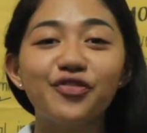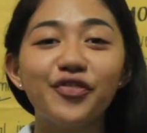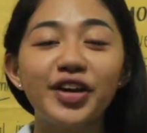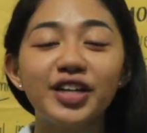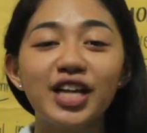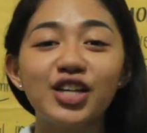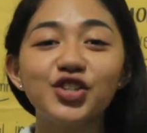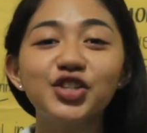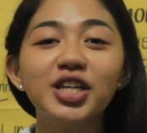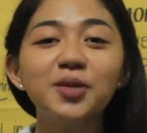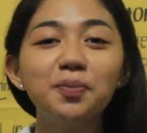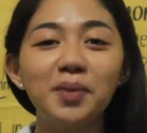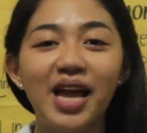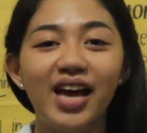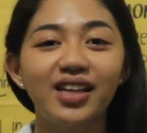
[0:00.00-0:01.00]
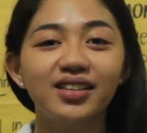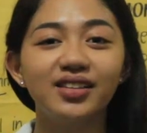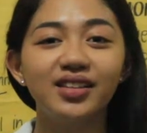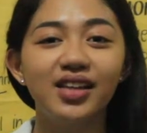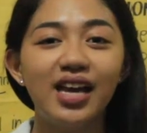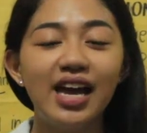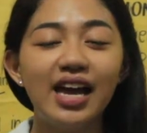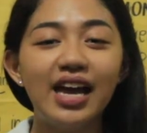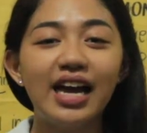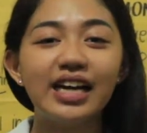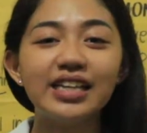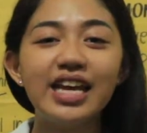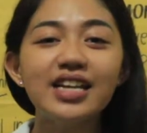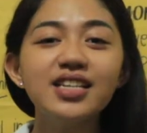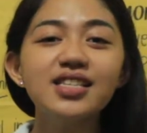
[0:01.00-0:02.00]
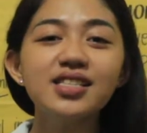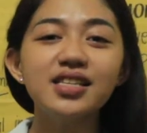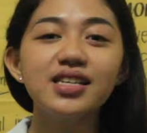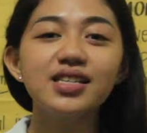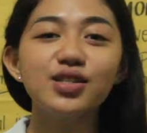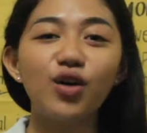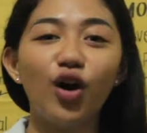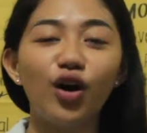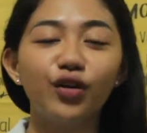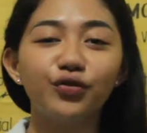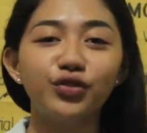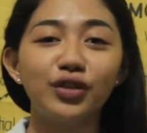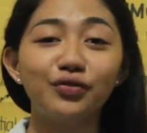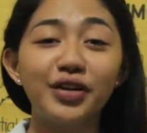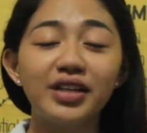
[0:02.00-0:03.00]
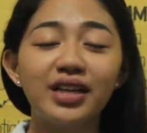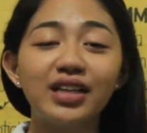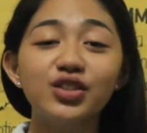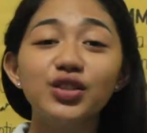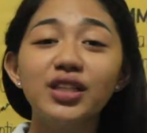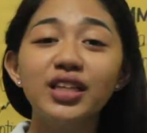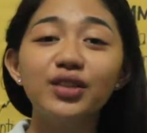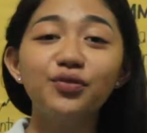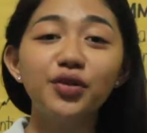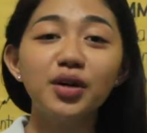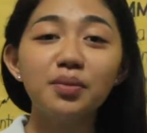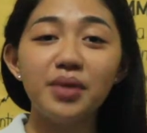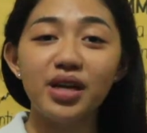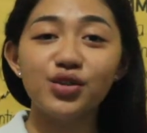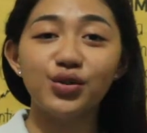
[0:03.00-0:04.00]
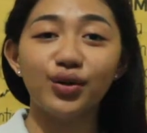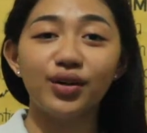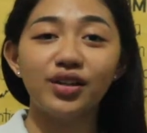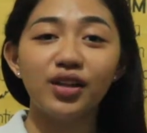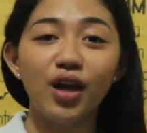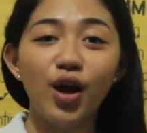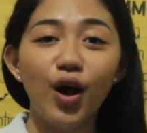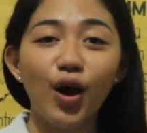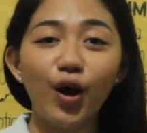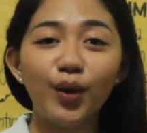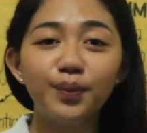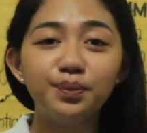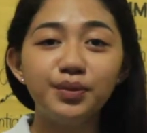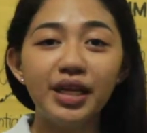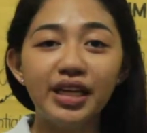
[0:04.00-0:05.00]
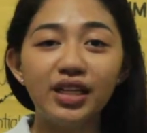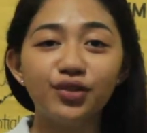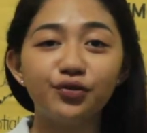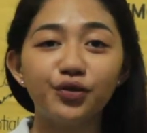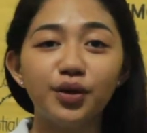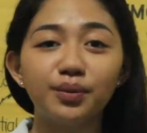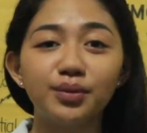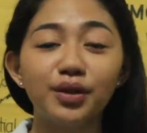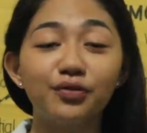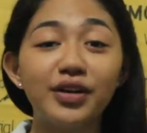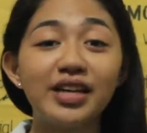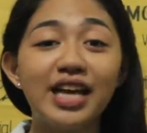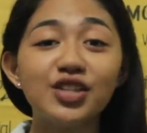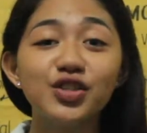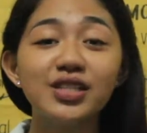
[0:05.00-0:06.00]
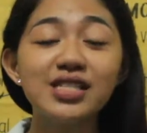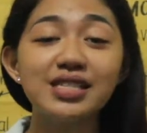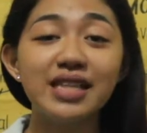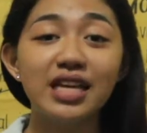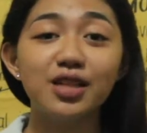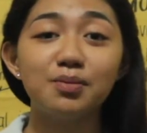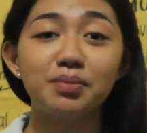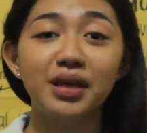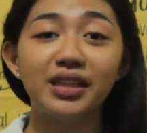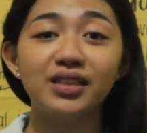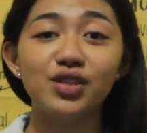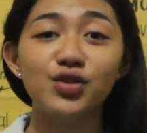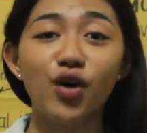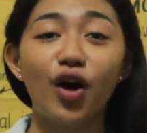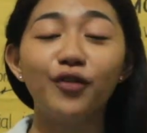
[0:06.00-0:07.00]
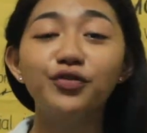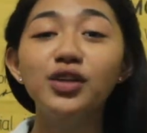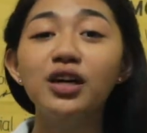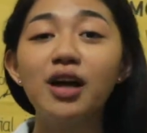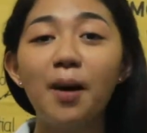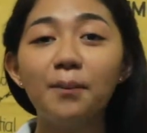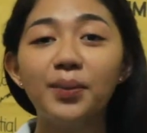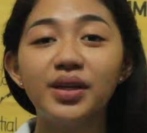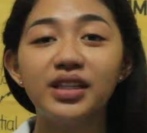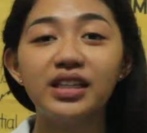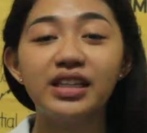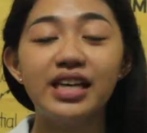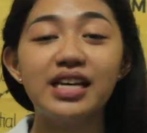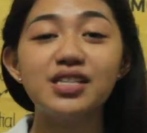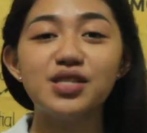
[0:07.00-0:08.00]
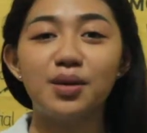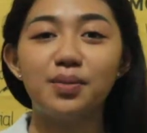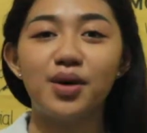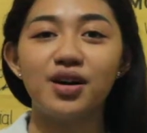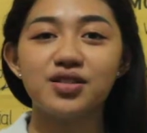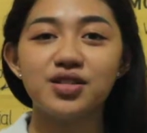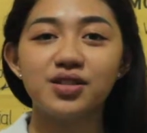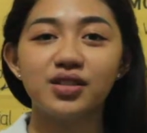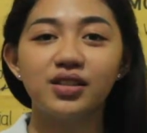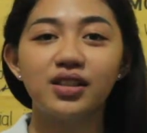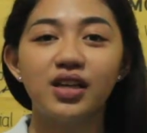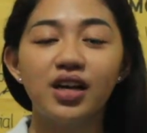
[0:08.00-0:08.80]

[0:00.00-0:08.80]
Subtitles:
a financial plan, analysis of the financial information obtained from the financial statements of the company is a must.